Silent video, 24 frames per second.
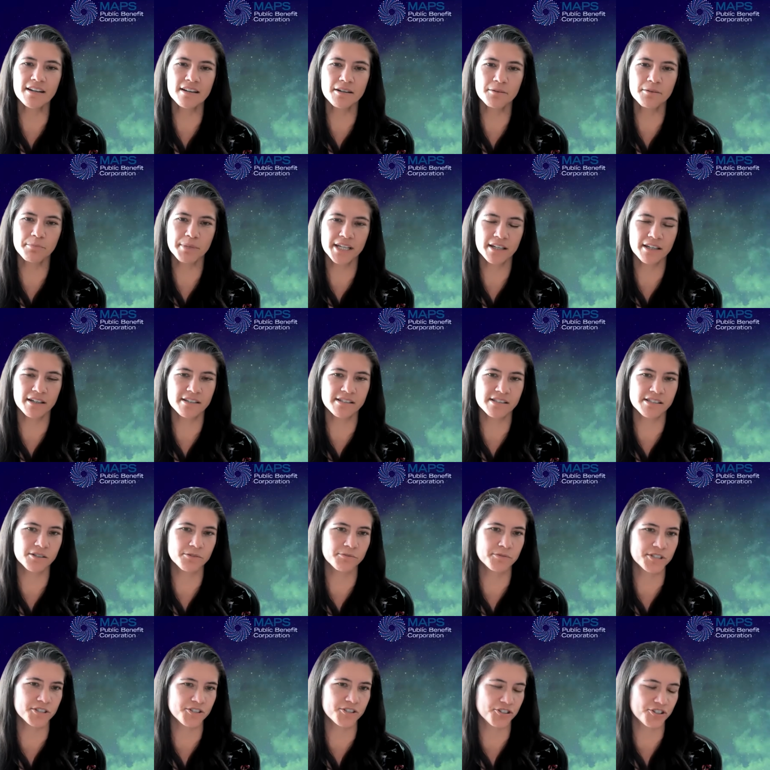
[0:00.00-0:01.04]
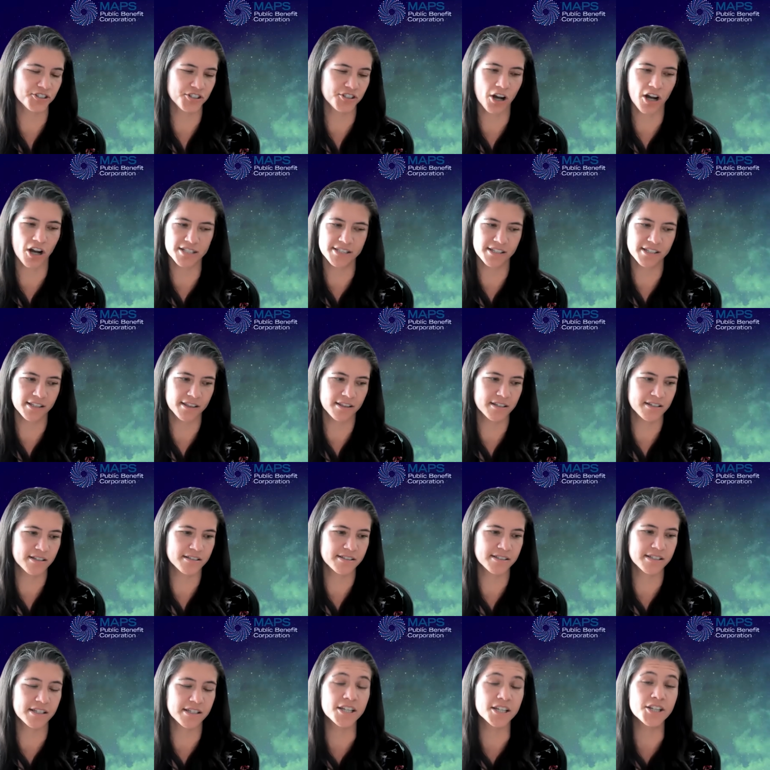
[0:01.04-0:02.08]
because it was just costing the
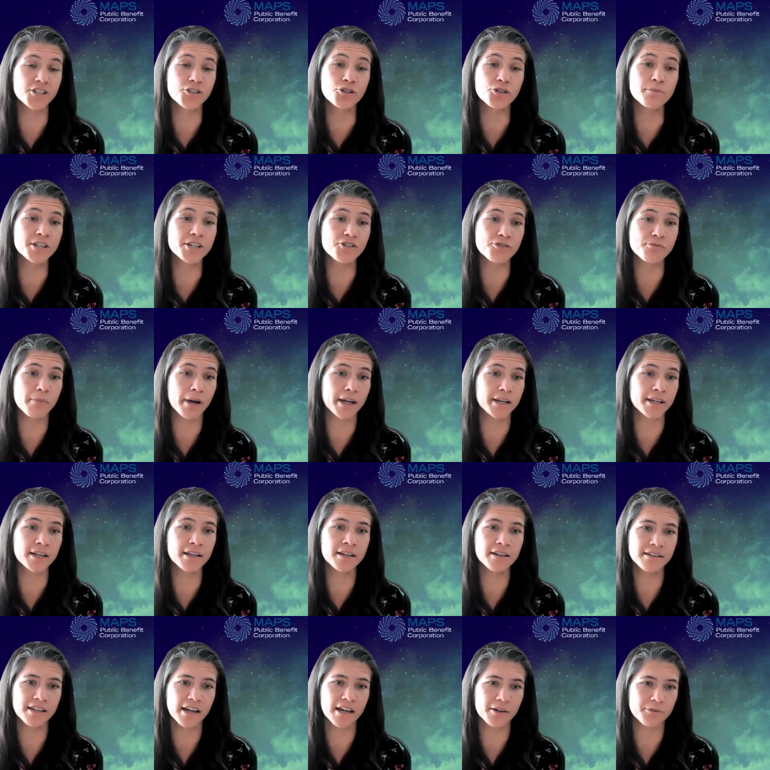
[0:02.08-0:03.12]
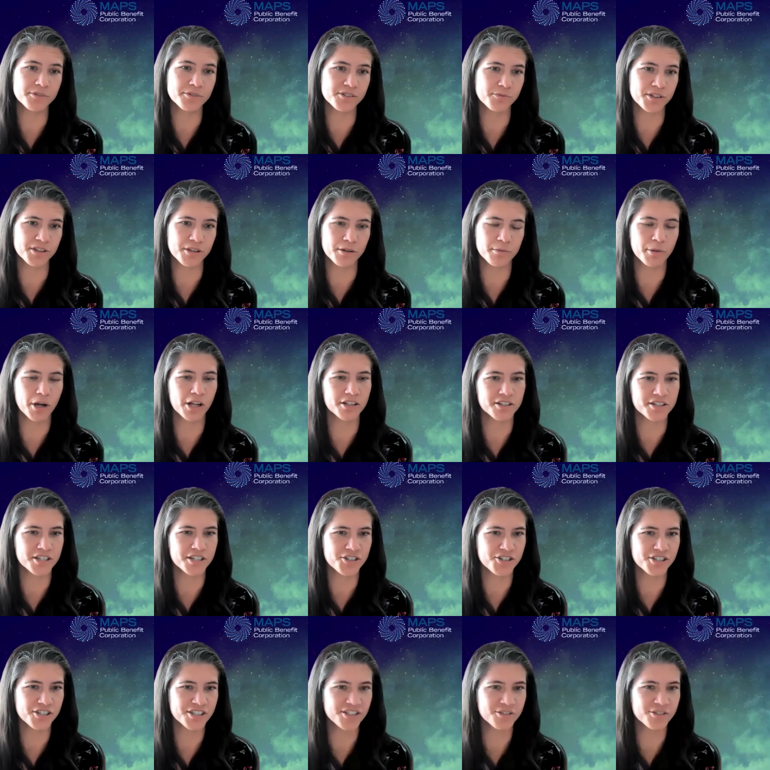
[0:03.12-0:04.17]
city too much money. That was what the
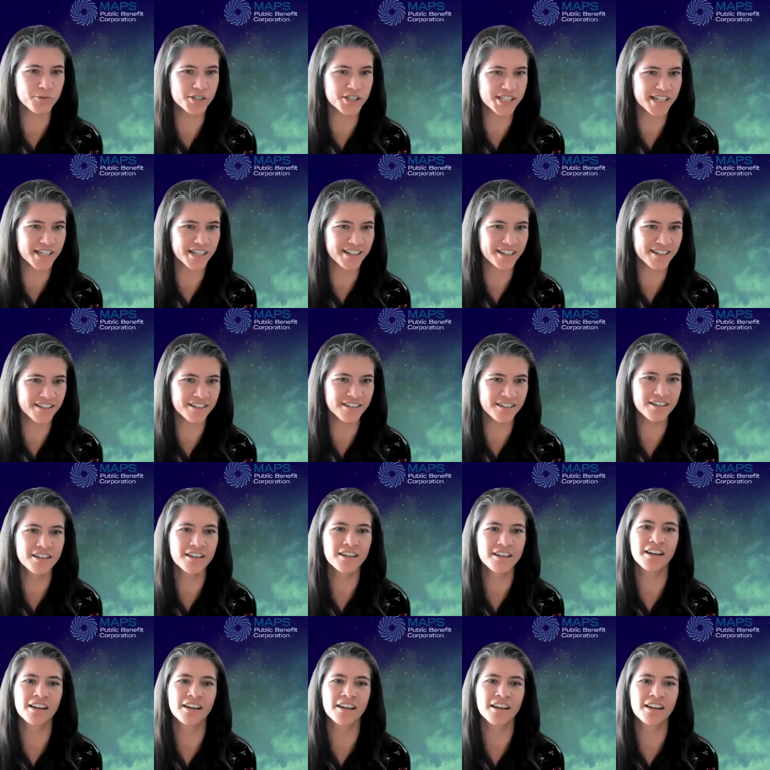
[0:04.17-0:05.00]
politicians were saying.